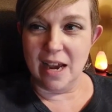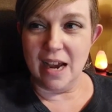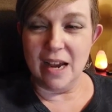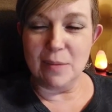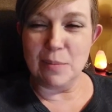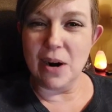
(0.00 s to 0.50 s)

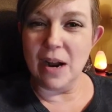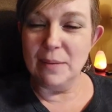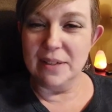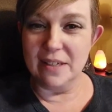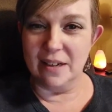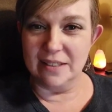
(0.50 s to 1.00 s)

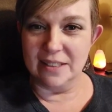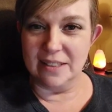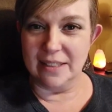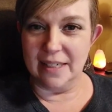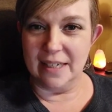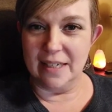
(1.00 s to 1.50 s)
Probably not
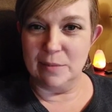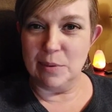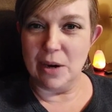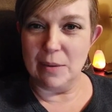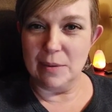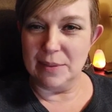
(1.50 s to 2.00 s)
tonight.
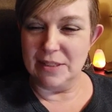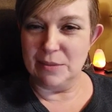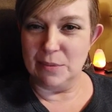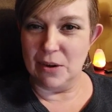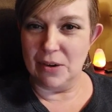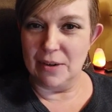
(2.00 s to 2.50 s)
Probably
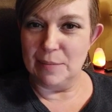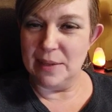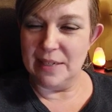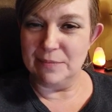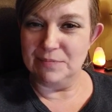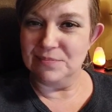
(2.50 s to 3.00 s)
tomorrow,
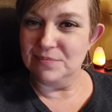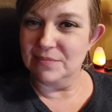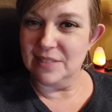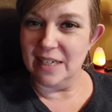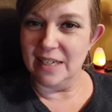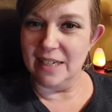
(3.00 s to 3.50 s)
but
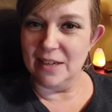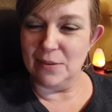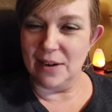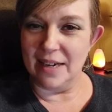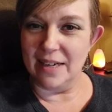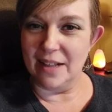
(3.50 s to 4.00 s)
at any
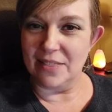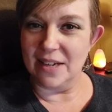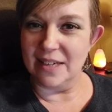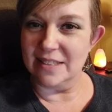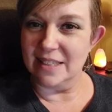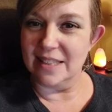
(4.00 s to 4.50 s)
rate, I
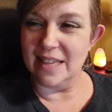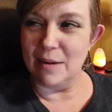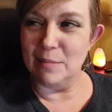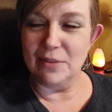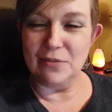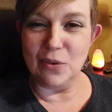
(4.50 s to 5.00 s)
think I said
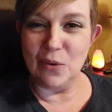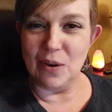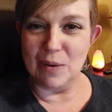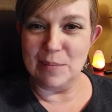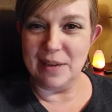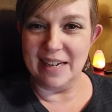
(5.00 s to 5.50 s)
that
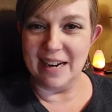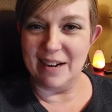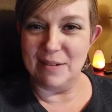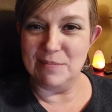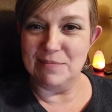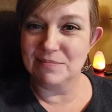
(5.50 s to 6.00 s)
before, but
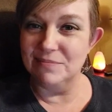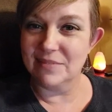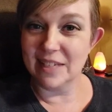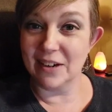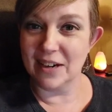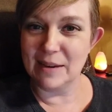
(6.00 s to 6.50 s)

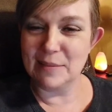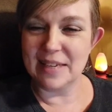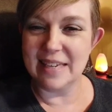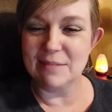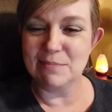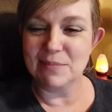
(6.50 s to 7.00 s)
here I am
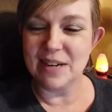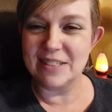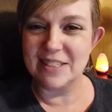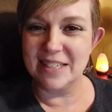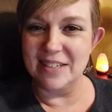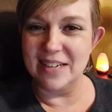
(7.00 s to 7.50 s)
again. I'll
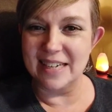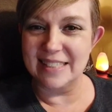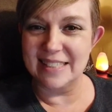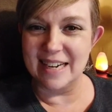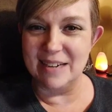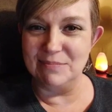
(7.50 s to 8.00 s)
see you
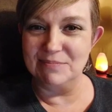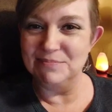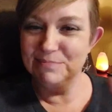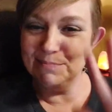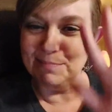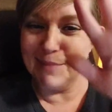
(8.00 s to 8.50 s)
next time.
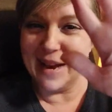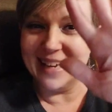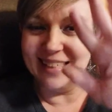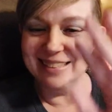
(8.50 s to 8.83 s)
Bye.